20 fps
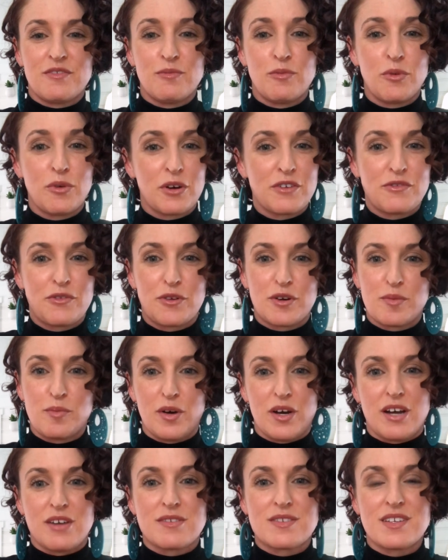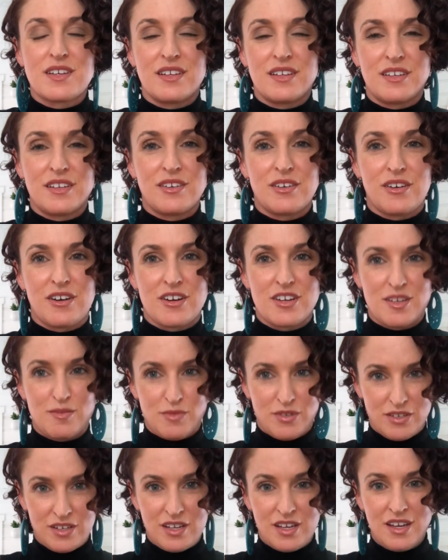more affordable housing in our
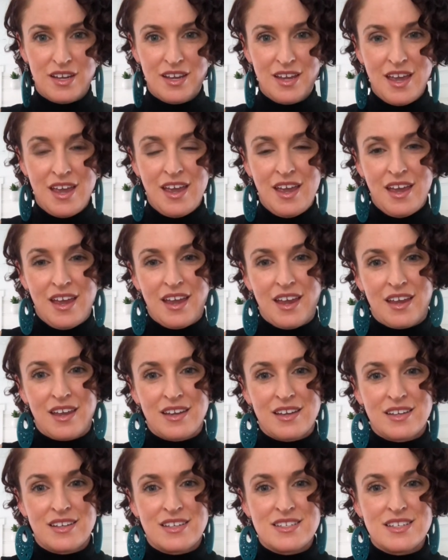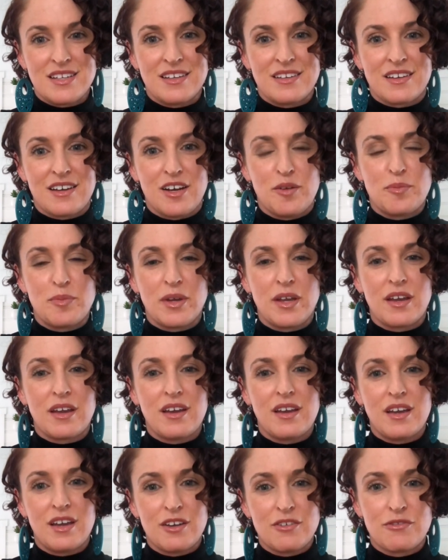community and in
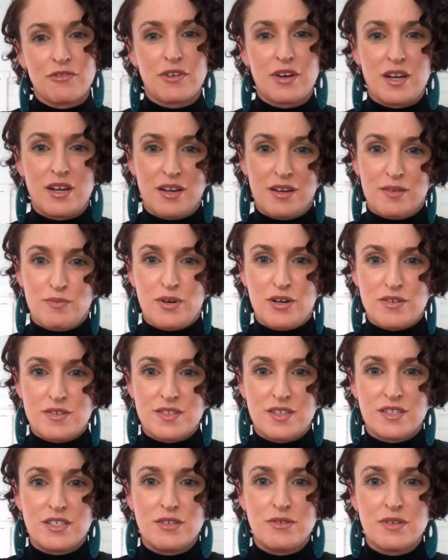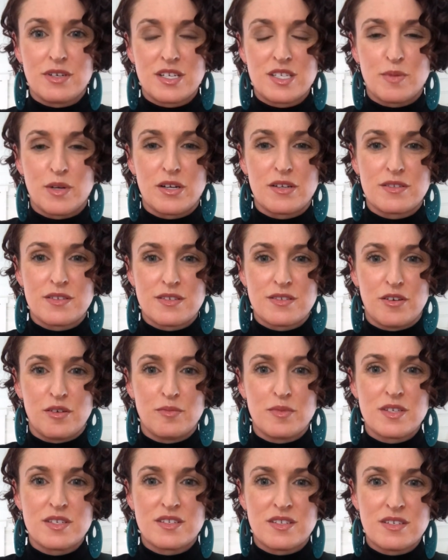helping every person who experiences
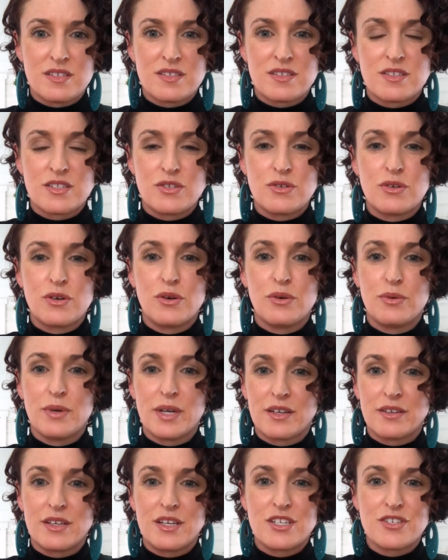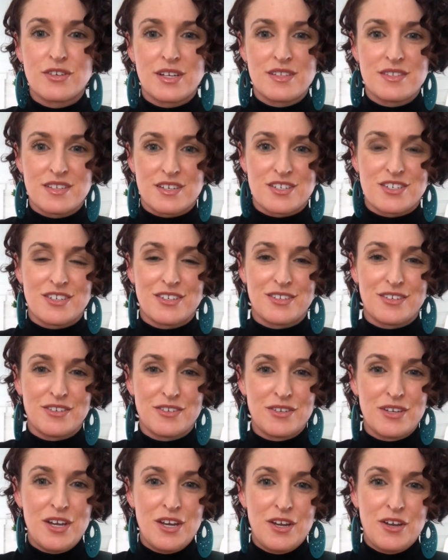homelessness to quickly
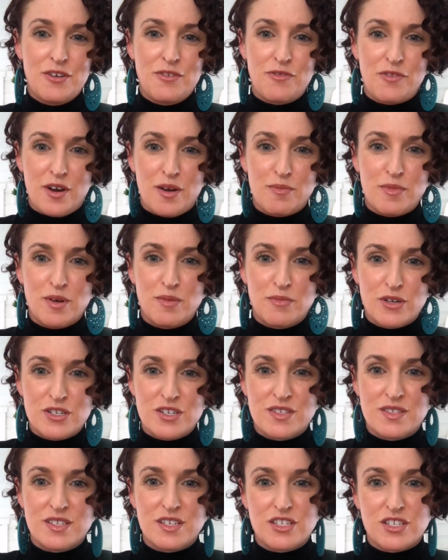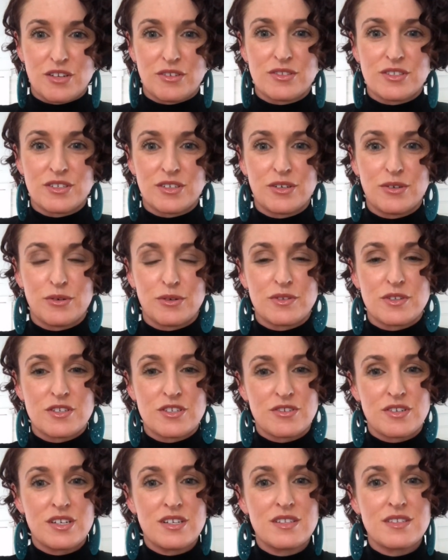transition from emergency shelter or the
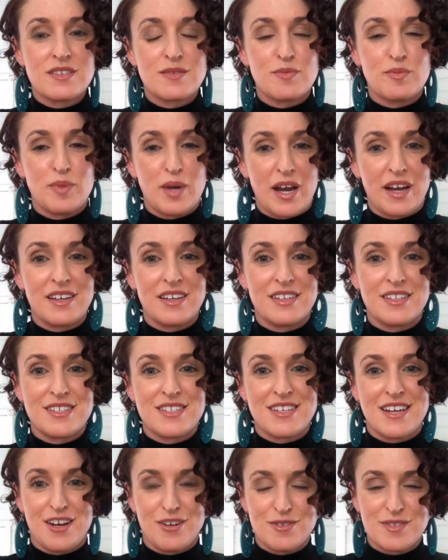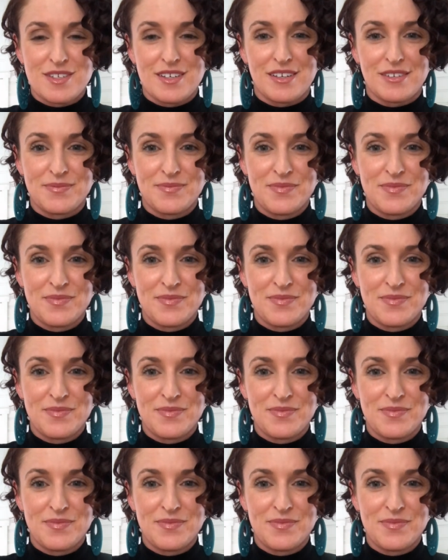streets back into housing.